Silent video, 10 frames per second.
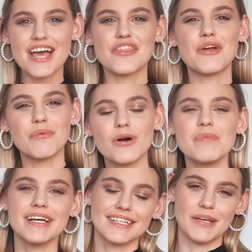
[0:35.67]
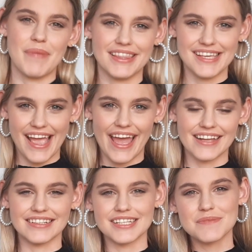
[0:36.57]
there will be a clip at the
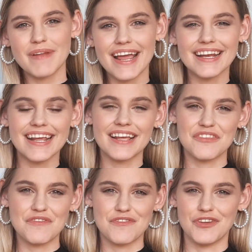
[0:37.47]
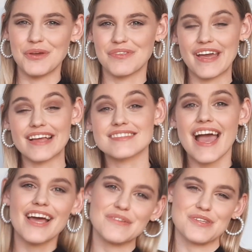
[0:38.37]
end explaining a few things
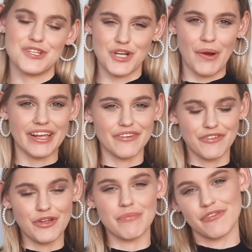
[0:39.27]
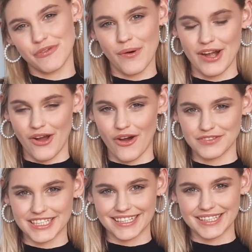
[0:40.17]
and also showing a few before and
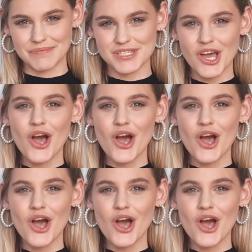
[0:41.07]
after clips